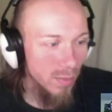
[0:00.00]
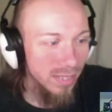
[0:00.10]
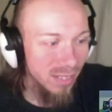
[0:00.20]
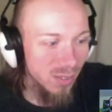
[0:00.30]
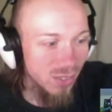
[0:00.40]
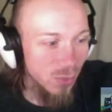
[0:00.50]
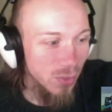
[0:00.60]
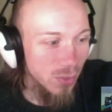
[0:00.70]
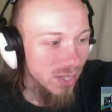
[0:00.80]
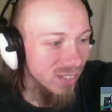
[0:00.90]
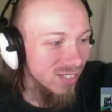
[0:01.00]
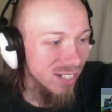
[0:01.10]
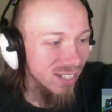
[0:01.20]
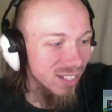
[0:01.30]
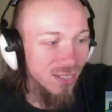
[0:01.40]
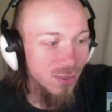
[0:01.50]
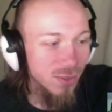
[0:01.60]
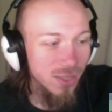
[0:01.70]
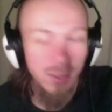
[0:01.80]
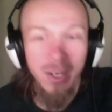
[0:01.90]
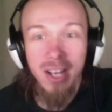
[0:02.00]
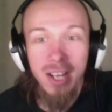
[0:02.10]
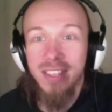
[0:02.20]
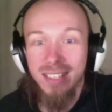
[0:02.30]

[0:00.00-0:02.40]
to another week of this already. There we go. Let's get